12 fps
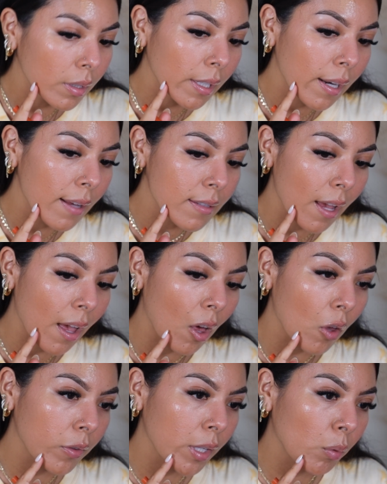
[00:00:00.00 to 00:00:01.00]
like it has a
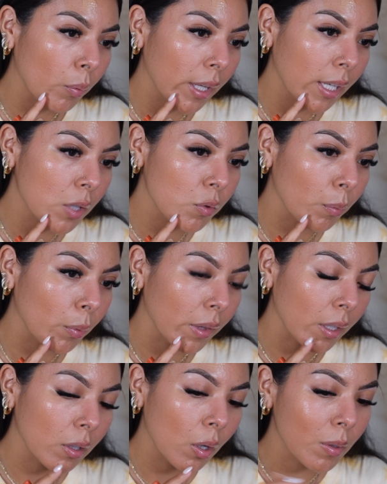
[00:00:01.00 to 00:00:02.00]
healthy radiance from
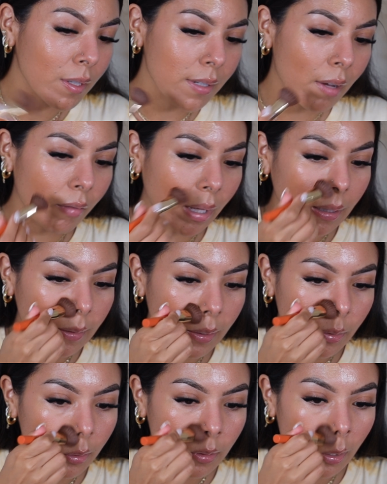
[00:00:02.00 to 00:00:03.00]
within glow. It doesn't have like
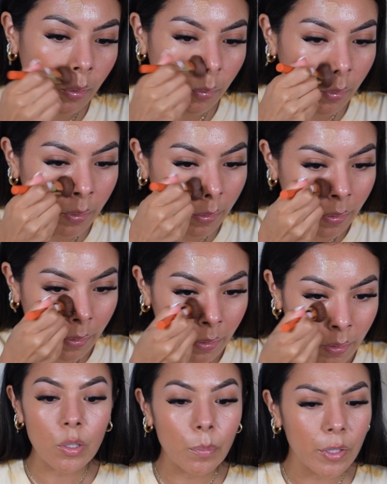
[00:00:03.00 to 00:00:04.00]
glitter glow.
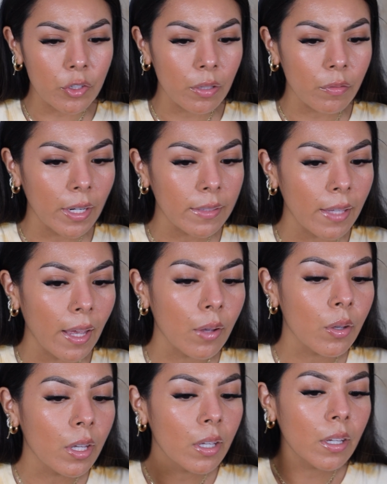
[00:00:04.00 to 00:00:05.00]
I also appreciate the fact
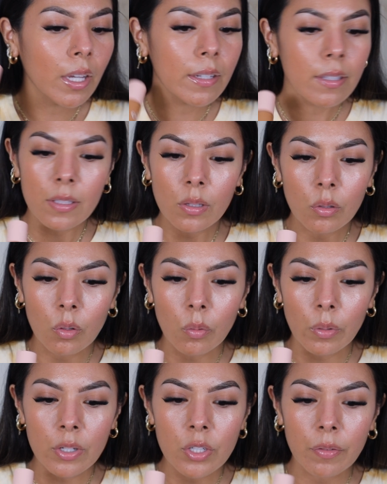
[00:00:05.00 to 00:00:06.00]
that it doesn't look
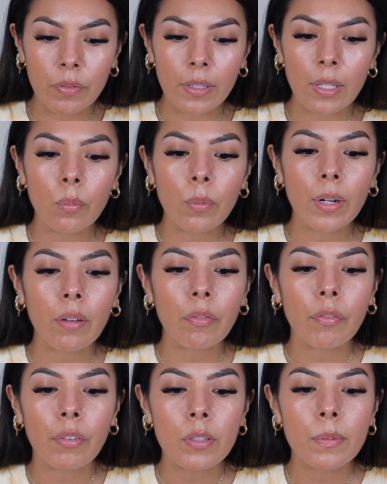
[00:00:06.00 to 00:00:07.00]
orange. I feel like when I
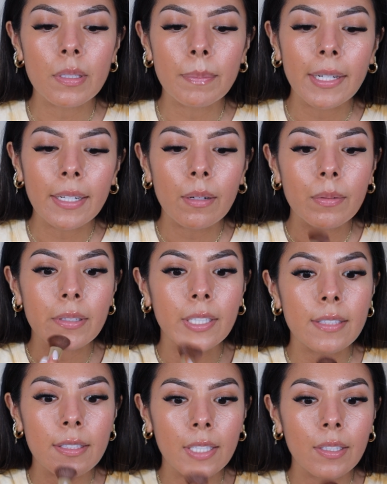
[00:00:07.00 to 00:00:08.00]
first was applying it, I was like,
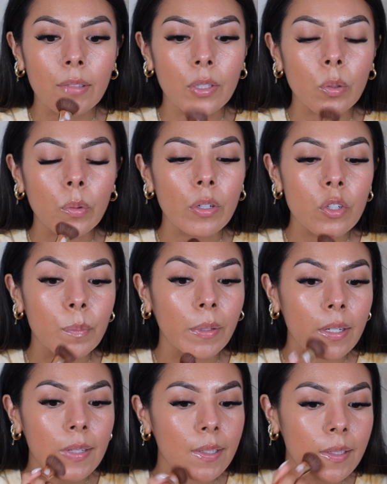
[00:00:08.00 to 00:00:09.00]
is this gonna look orange?
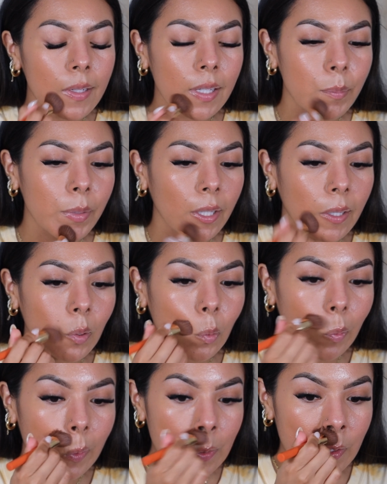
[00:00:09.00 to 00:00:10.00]
But it doesn't give me like an
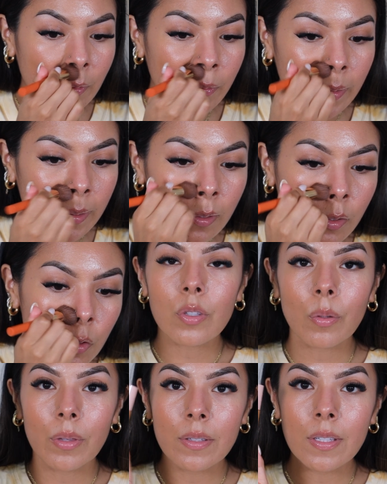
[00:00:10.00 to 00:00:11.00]
orangey finish.
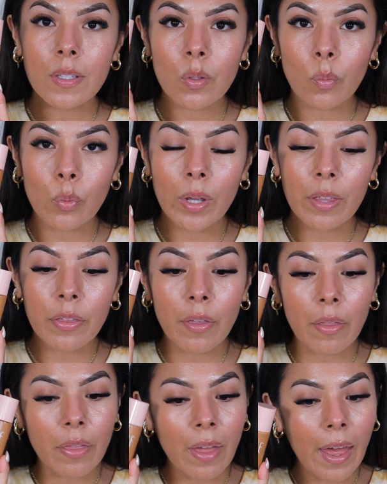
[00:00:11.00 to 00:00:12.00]
So this is with
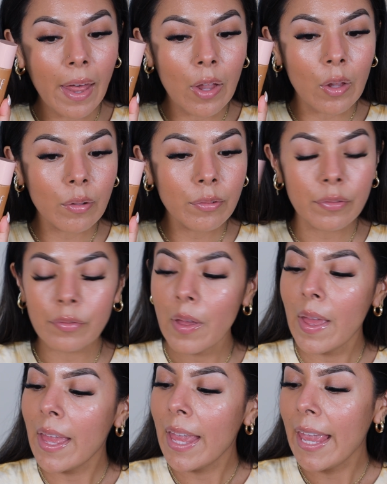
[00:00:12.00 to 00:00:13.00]
the e.l.f.
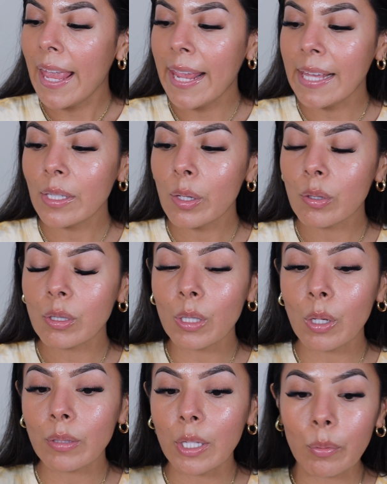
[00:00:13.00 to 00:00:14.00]
Halo
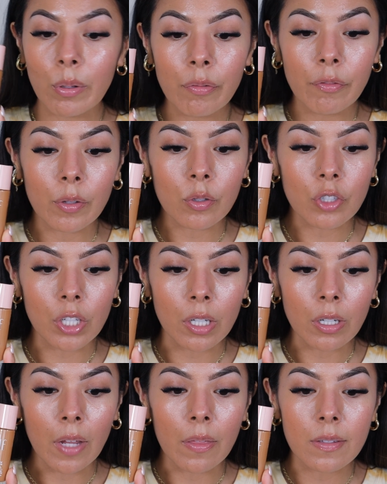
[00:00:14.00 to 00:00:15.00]
Glow Liquid
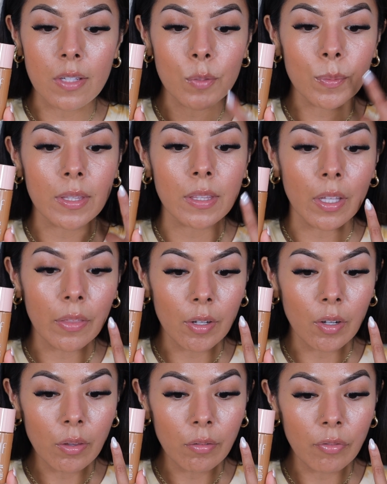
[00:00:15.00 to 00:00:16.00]
Filter, and this is with nothing
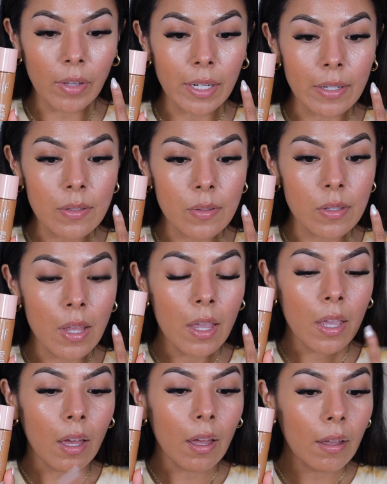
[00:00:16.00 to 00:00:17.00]
on the face.
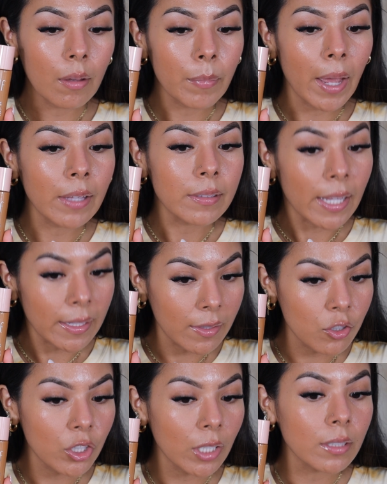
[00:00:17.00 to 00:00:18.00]
Um, I like
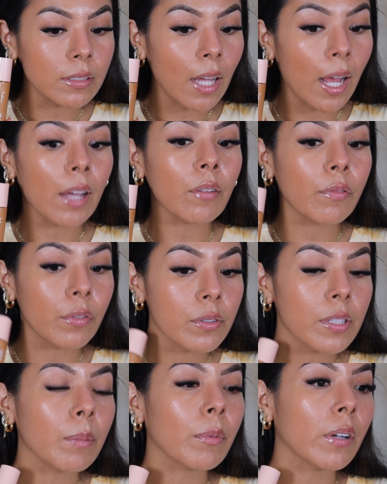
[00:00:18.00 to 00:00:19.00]
this shade a lot for
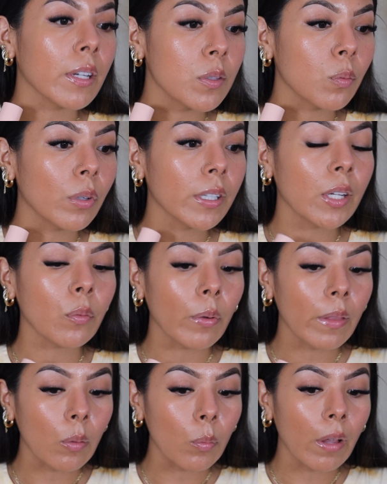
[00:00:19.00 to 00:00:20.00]
summer. It's working
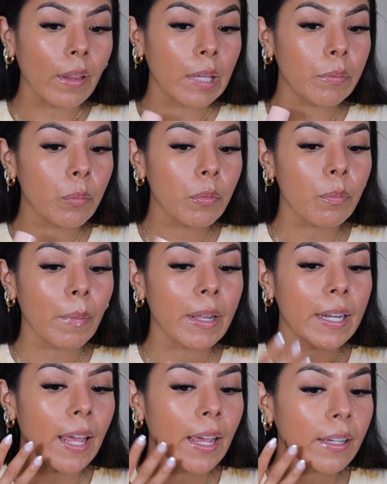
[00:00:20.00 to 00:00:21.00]
really well, even with
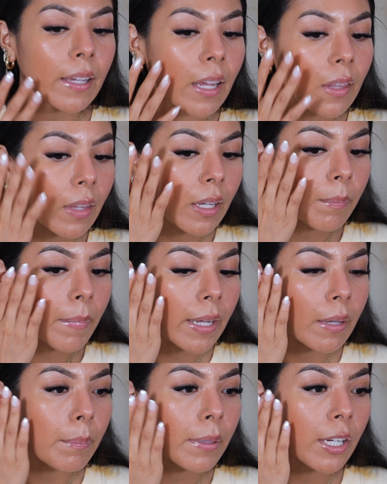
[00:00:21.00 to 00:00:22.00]
my neck and like my
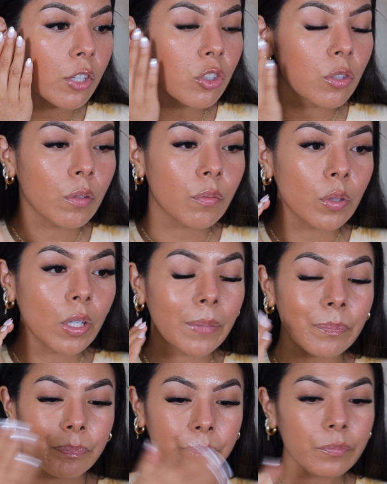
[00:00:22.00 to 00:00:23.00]
complexion
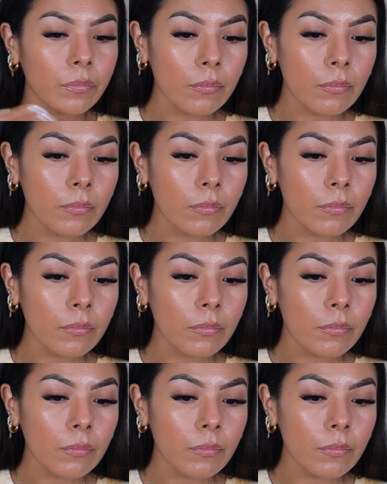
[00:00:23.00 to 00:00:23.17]
overall.